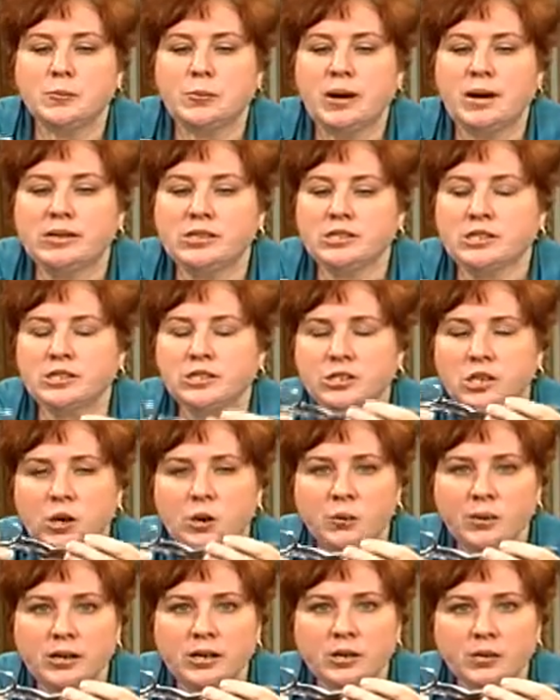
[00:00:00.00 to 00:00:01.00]
but just to
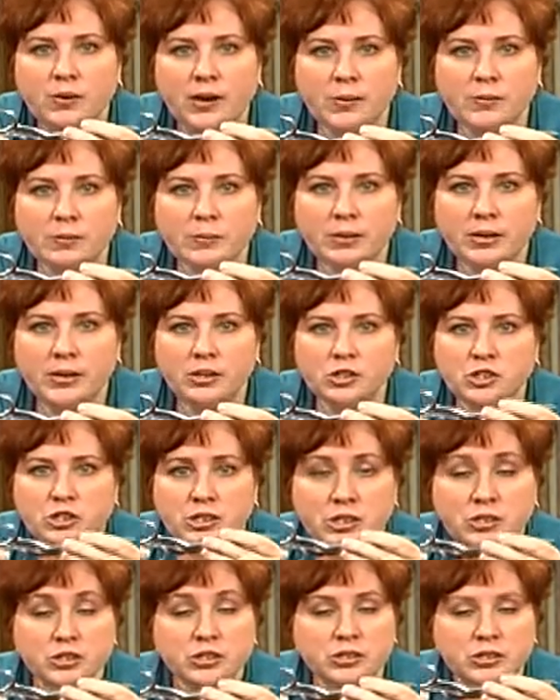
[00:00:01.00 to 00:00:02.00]
go in and grab a pair of
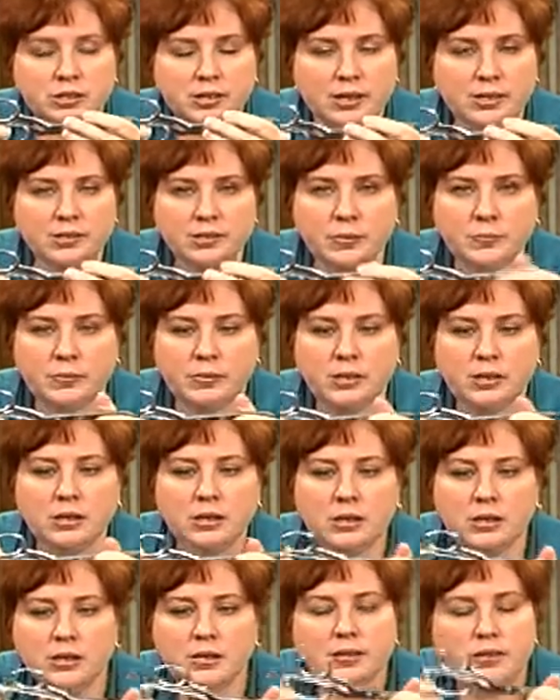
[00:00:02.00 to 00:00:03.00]
shears to cut
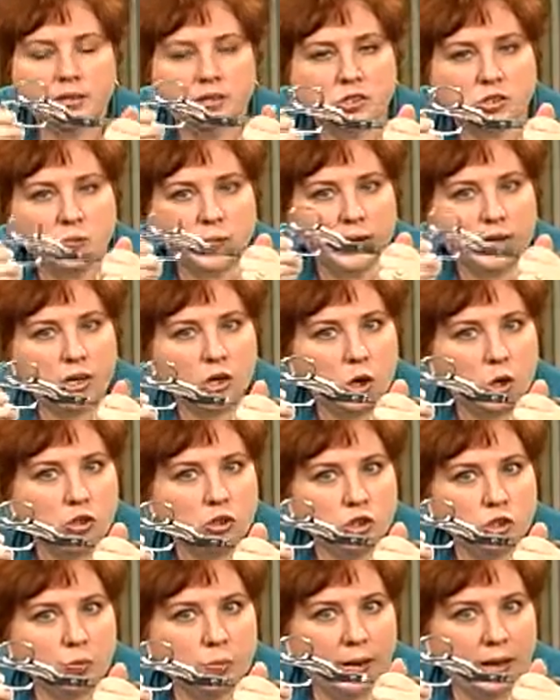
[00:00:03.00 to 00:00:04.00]
something, these are my
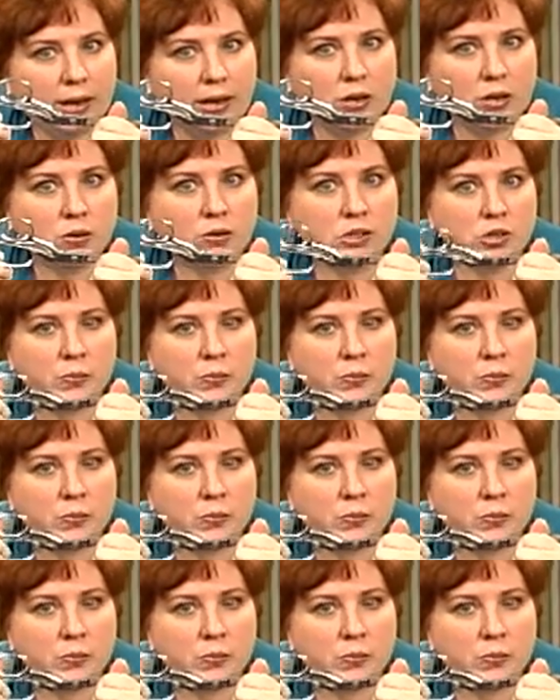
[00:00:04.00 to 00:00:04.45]
go-to pair.